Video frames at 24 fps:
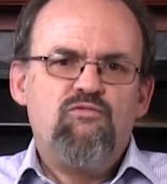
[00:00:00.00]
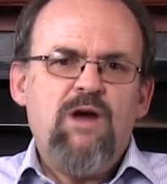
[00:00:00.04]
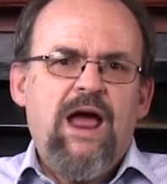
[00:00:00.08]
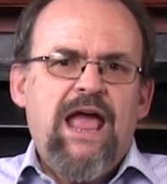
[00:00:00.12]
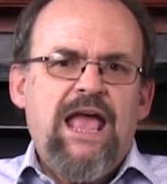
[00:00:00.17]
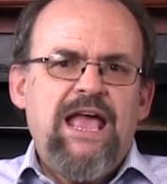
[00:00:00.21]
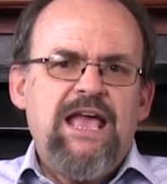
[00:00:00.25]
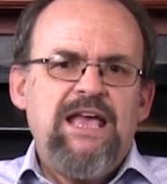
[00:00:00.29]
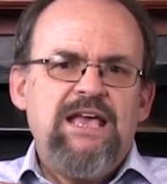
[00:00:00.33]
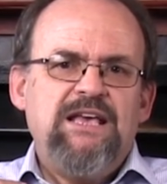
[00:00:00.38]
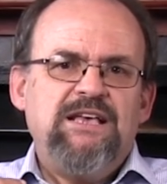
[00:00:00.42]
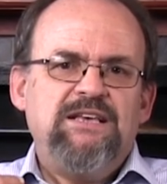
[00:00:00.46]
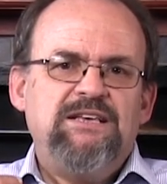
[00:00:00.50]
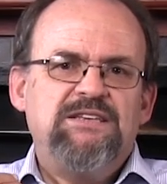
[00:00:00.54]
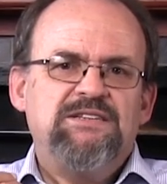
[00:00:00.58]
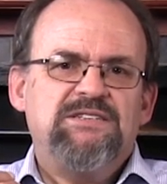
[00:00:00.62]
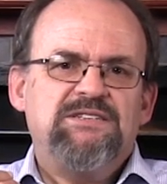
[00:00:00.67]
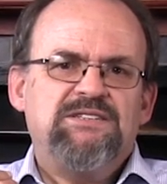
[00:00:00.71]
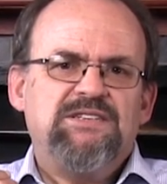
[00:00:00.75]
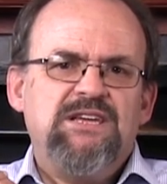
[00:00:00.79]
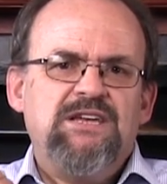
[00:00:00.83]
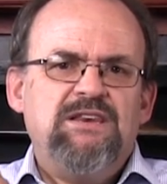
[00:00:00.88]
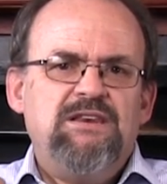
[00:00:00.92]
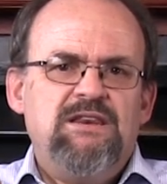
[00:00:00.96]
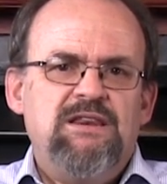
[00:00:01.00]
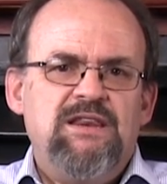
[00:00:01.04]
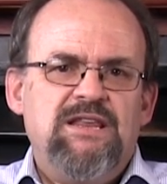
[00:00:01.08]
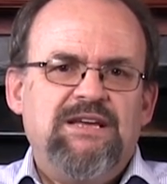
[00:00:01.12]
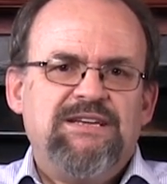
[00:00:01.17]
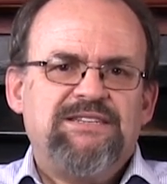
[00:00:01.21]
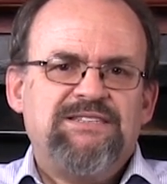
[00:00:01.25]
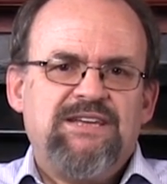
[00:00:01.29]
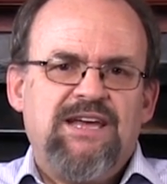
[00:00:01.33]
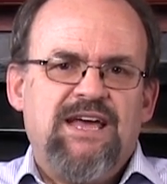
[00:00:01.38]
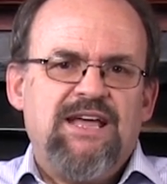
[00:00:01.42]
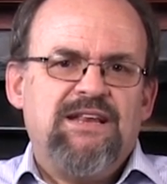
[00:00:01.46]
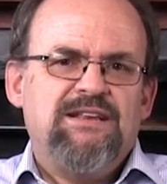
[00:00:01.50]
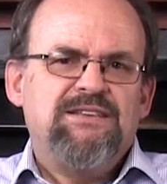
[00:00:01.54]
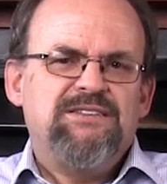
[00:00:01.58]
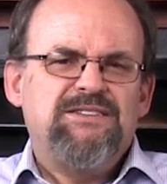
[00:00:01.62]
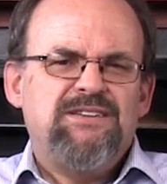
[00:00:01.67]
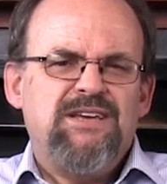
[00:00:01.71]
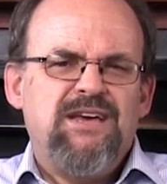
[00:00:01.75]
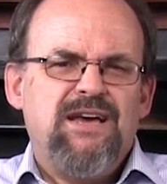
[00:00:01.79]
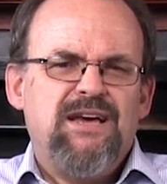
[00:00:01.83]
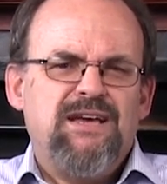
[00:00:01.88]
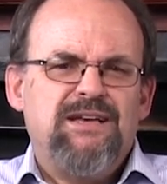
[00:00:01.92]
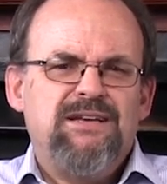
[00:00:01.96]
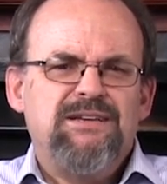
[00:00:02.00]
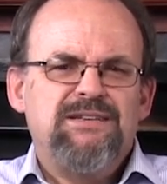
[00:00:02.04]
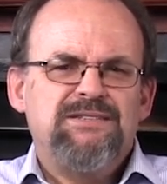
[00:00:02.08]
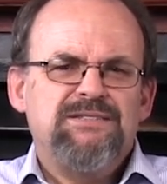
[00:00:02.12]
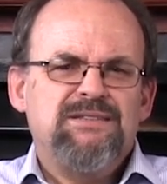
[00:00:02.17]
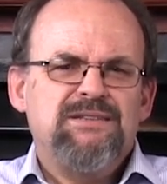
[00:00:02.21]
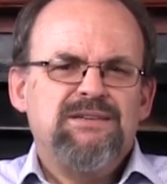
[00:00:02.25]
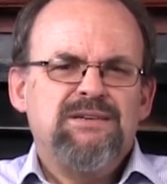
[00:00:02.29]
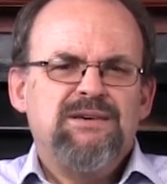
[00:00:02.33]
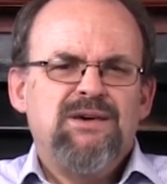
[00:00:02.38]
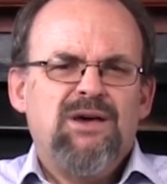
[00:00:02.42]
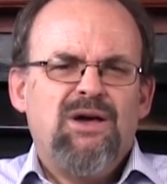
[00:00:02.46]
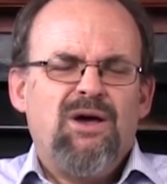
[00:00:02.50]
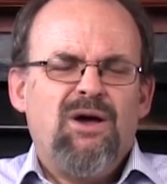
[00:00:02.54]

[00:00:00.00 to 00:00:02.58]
raised in the sense as,